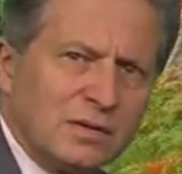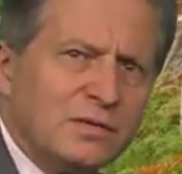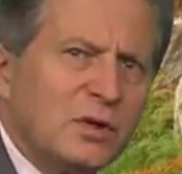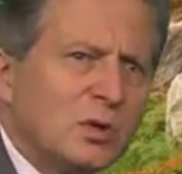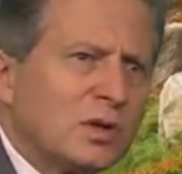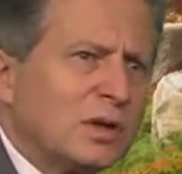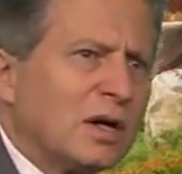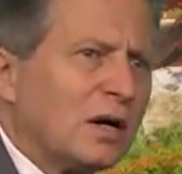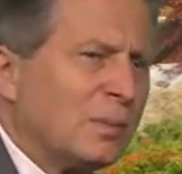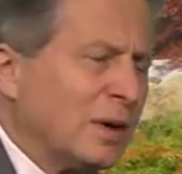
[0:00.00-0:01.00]
the viewer,
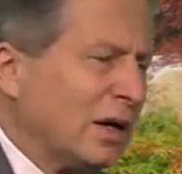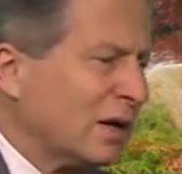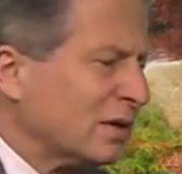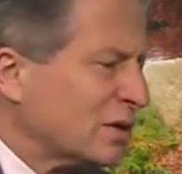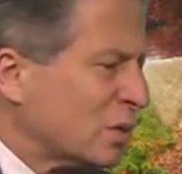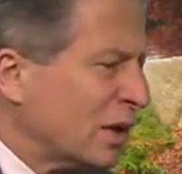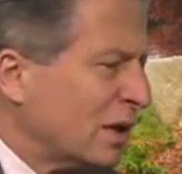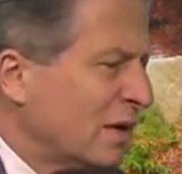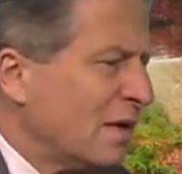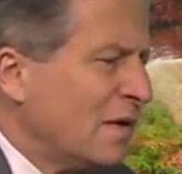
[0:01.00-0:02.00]
are a parent as well.